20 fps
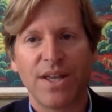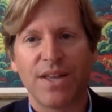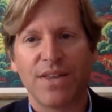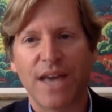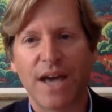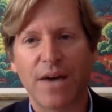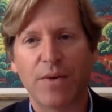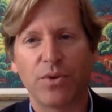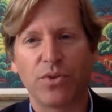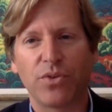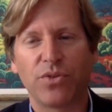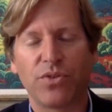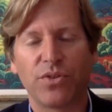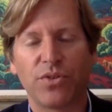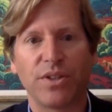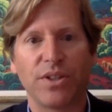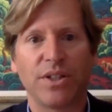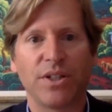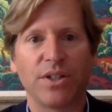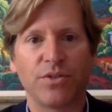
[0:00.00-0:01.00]
that was,
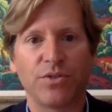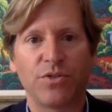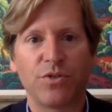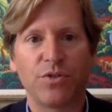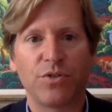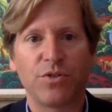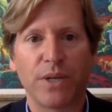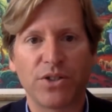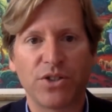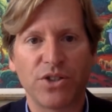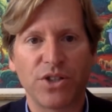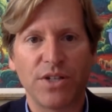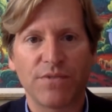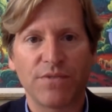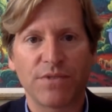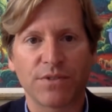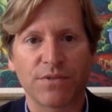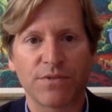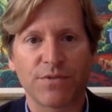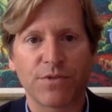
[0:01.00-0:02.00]
you know, too much
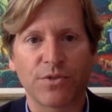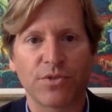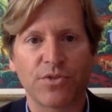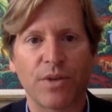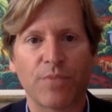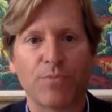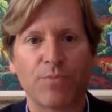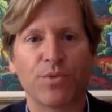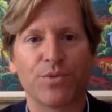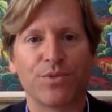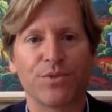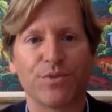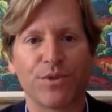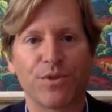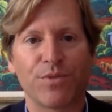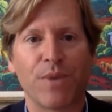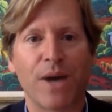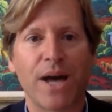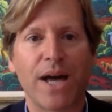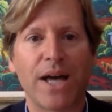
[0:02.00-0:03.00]
even for someone
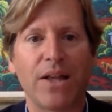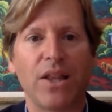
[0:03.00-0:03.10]
with my